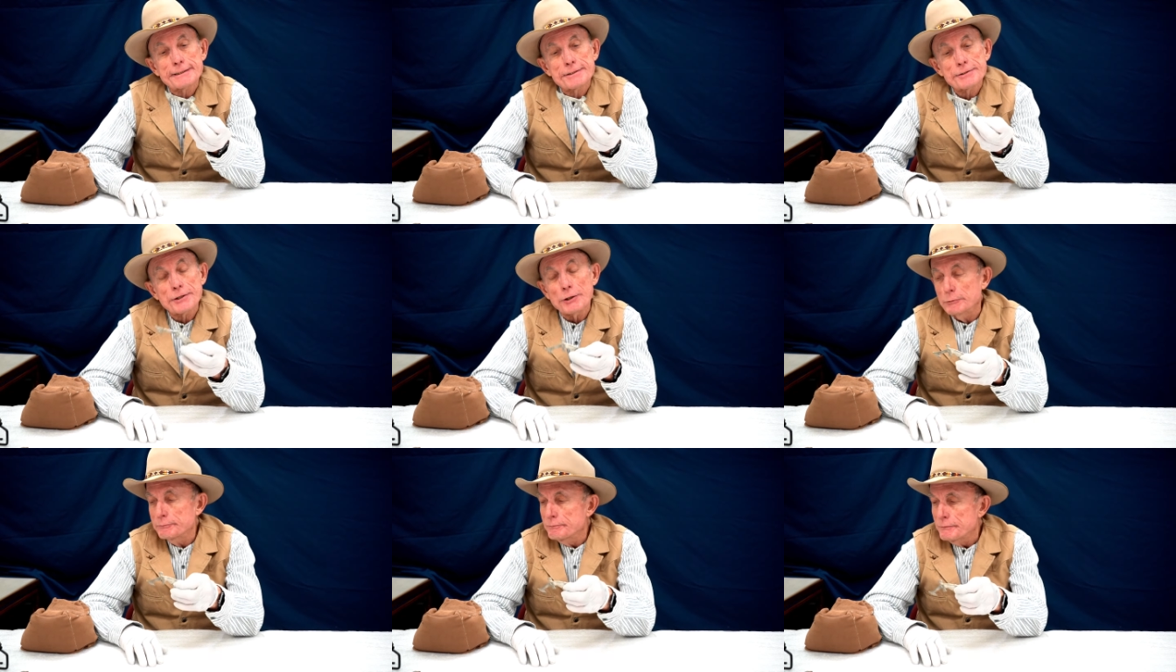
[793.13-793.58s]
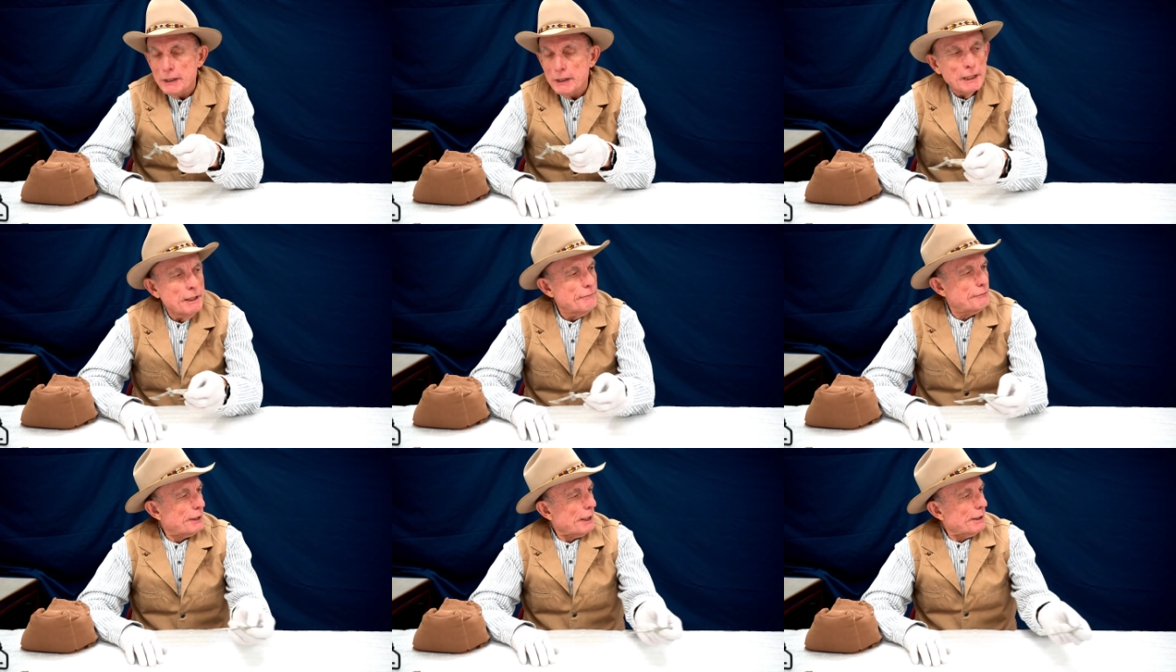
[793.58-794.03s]
So,
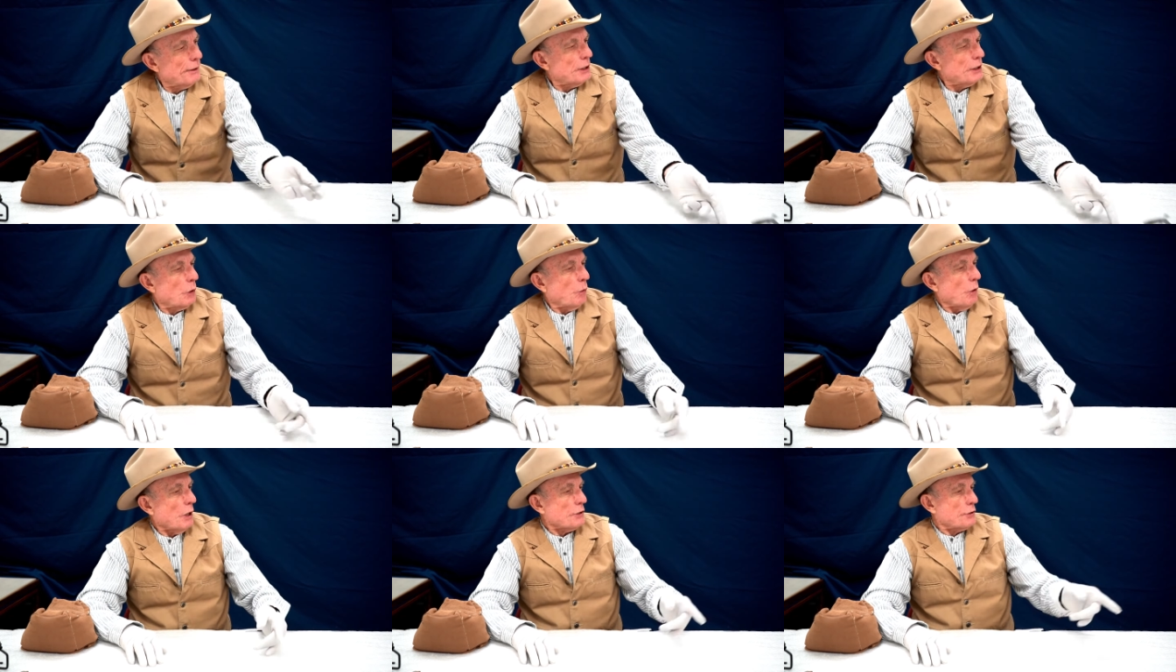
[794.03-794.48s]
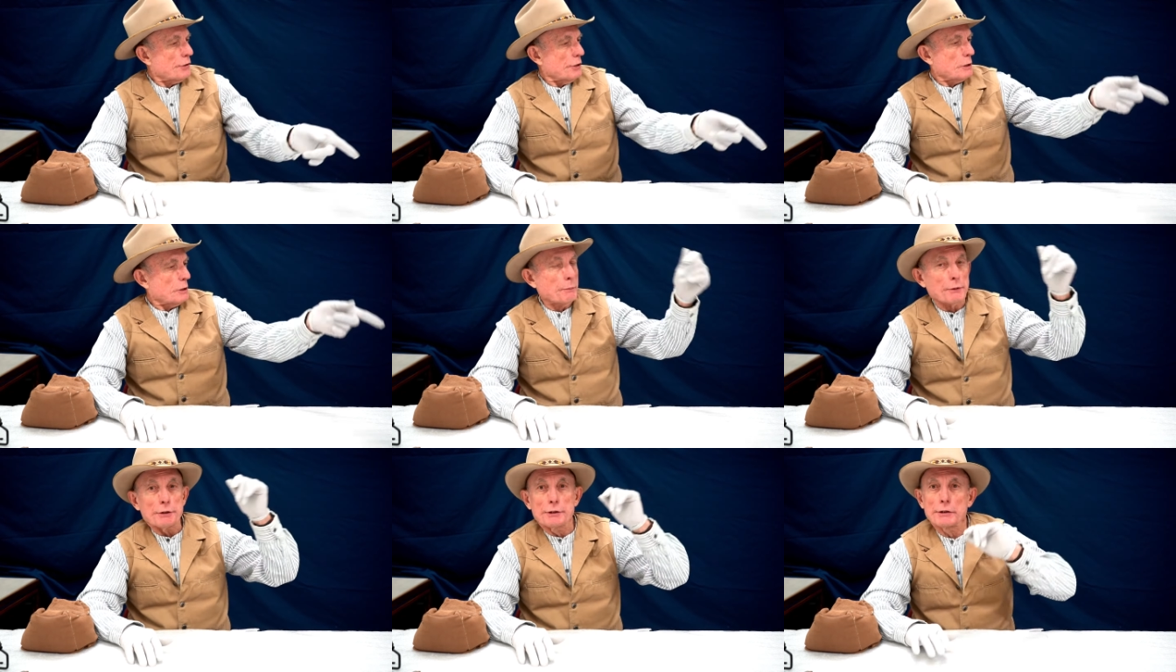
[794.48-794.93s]
if you got any
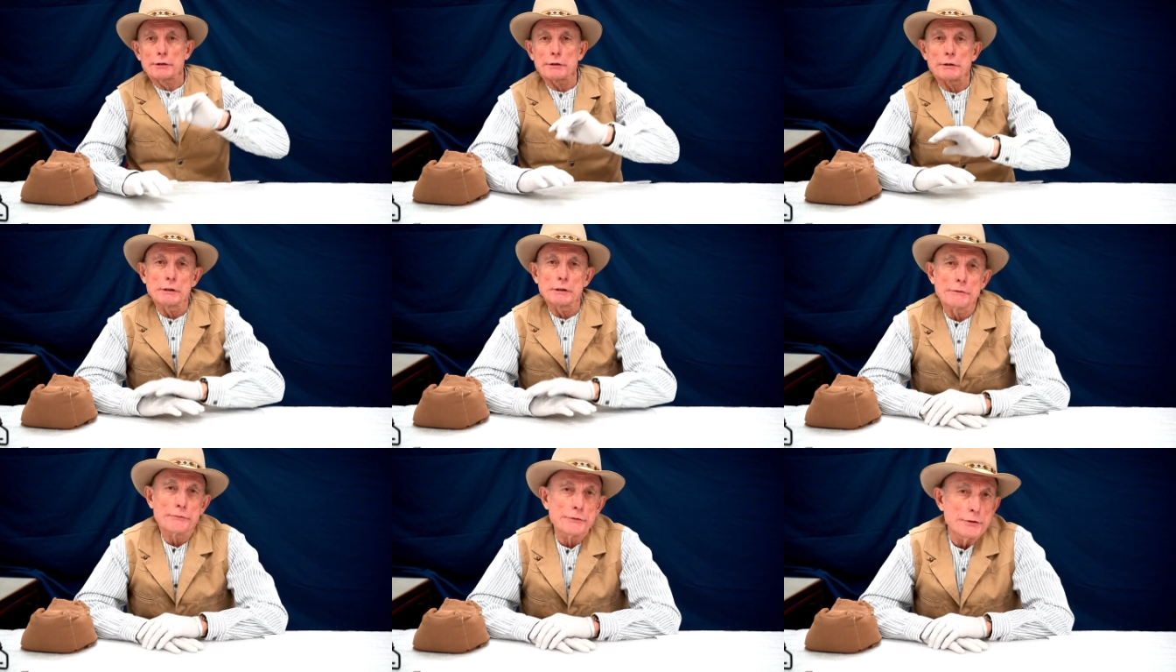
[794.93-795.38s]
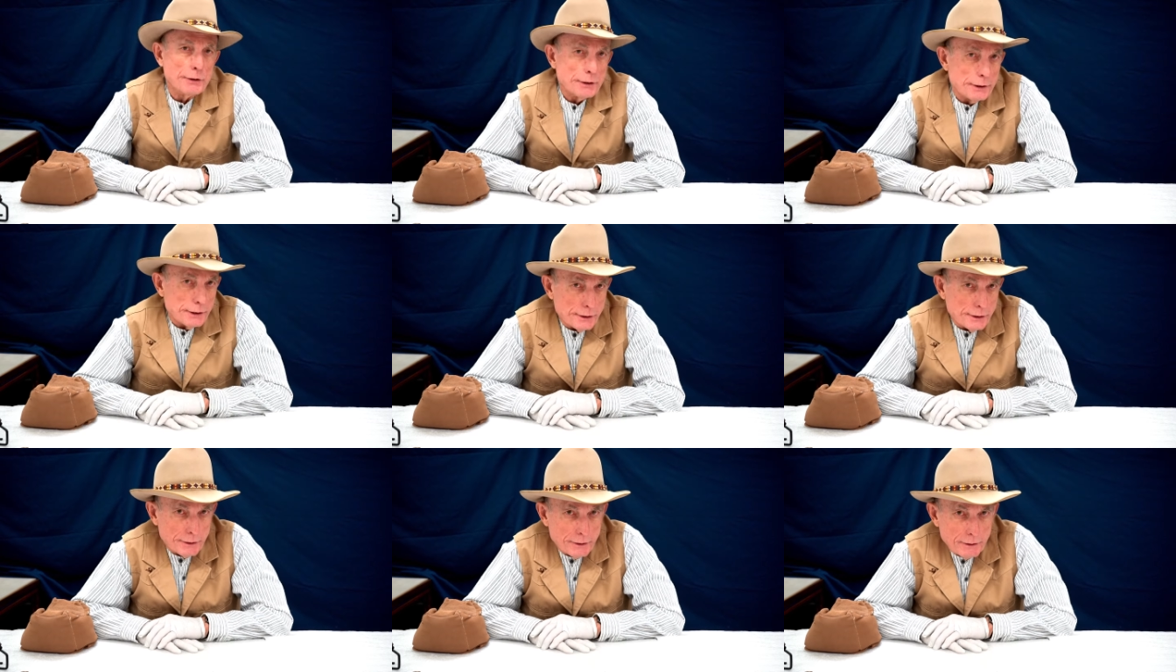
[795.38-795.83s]
questions, particularly if you
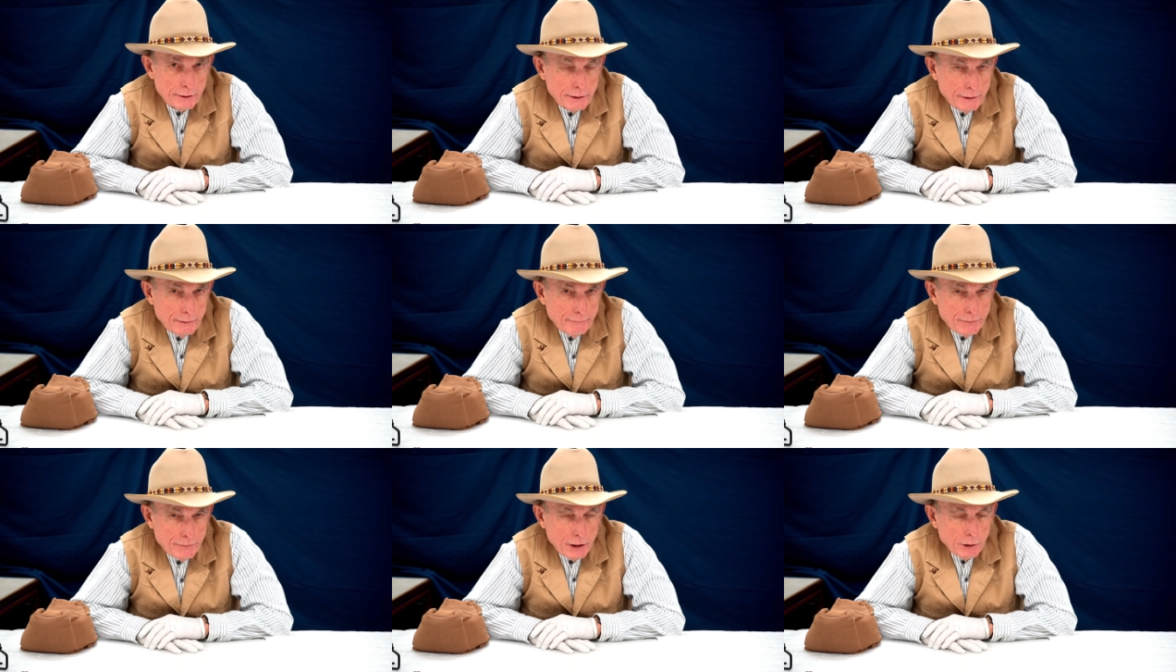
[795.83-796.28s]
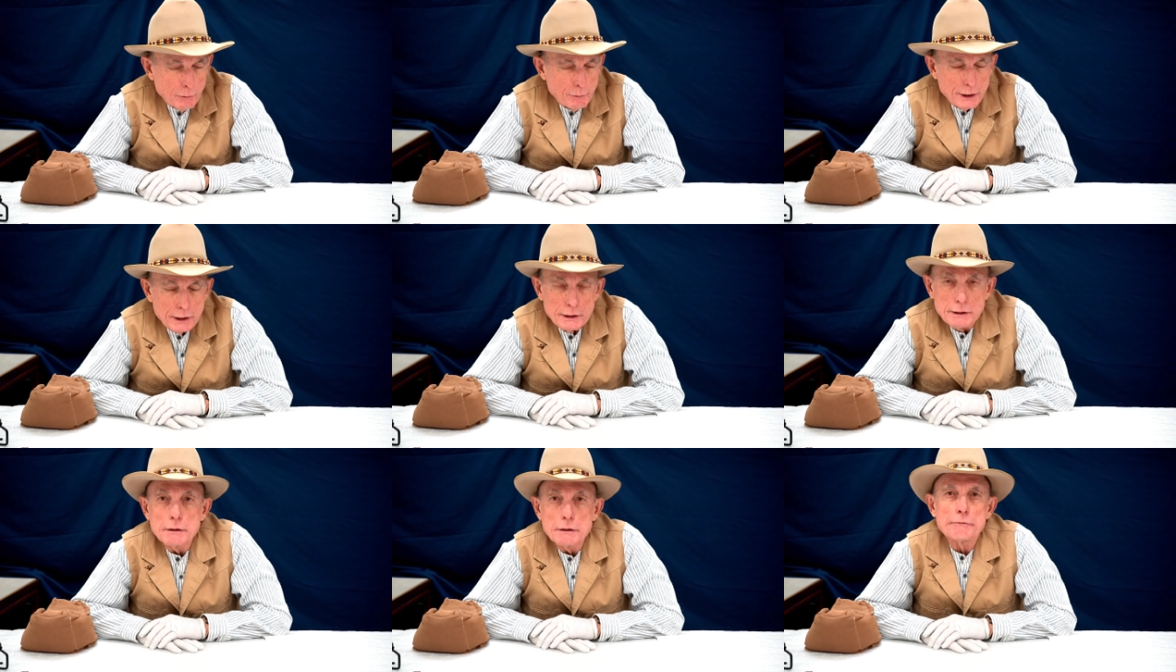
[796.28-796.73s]
can help
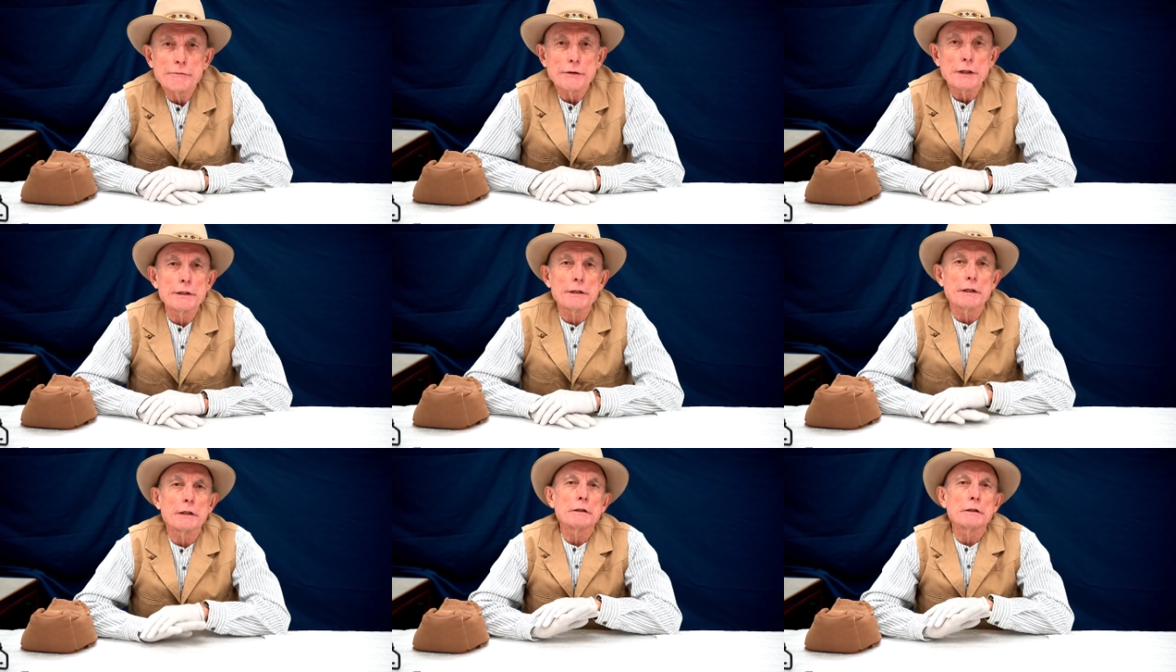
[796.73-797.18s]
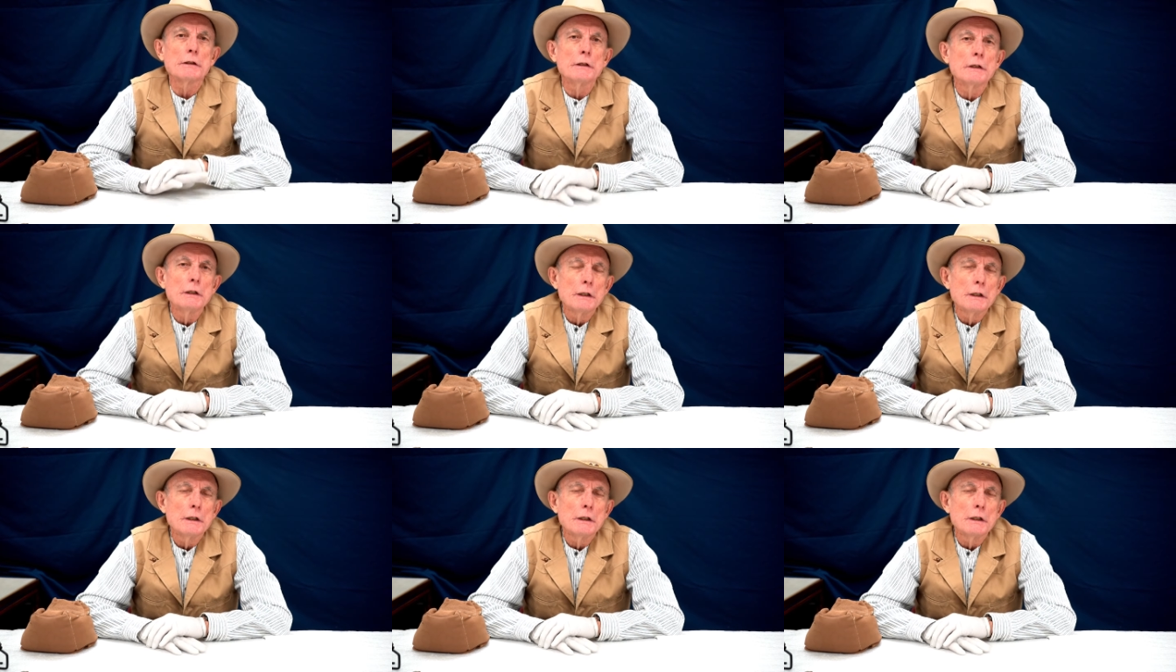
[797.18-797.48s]
me identify that